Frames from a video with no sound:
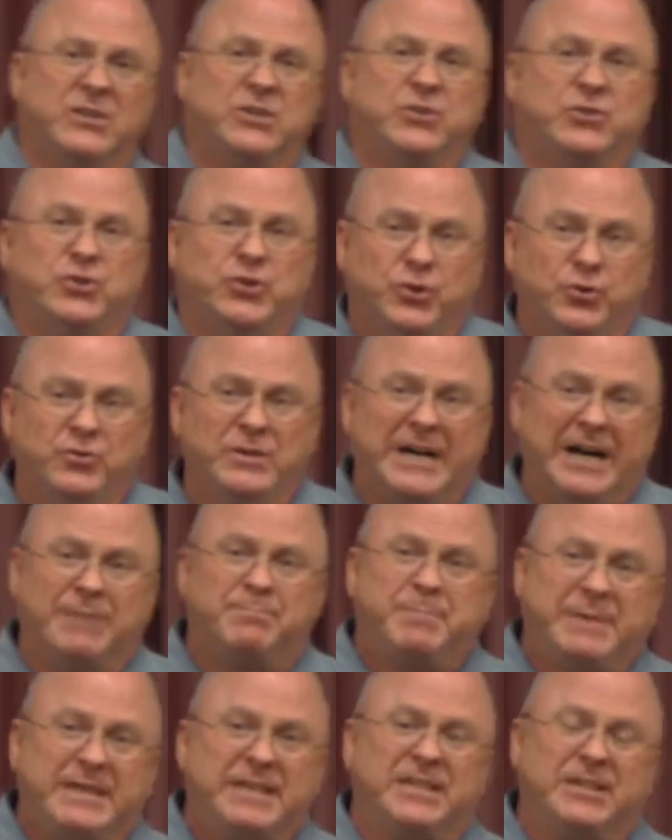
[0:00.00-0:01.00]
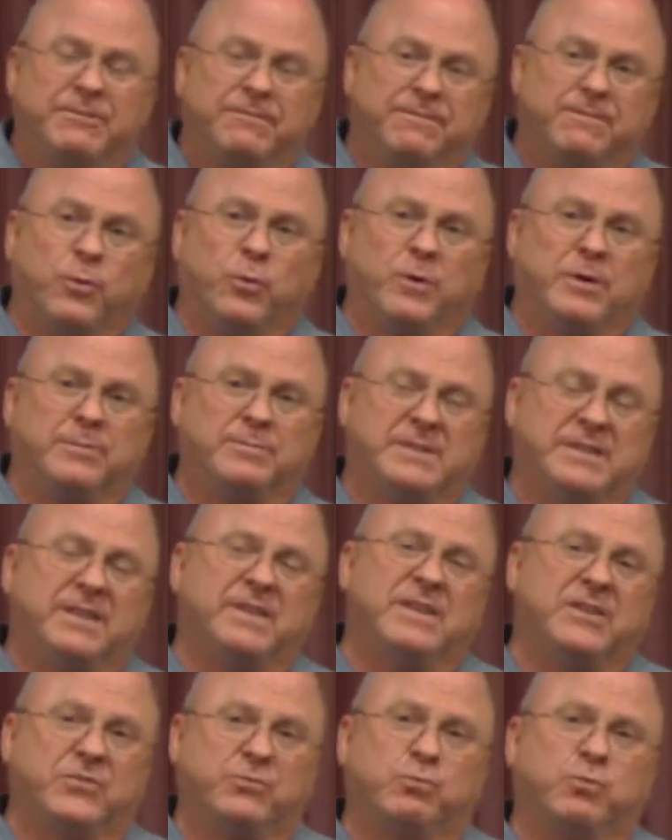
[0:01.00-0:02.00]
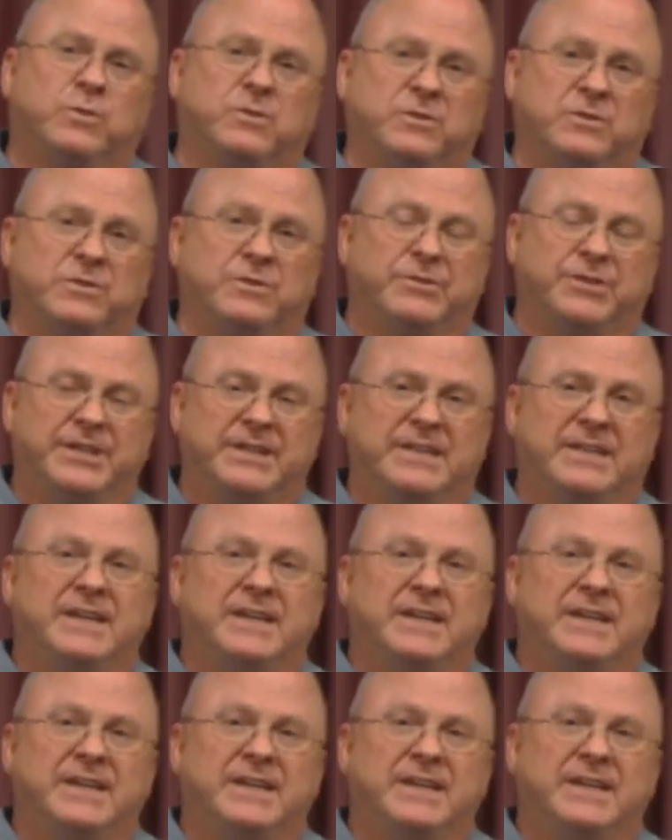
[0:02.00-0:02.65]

Do not be conformed to this world.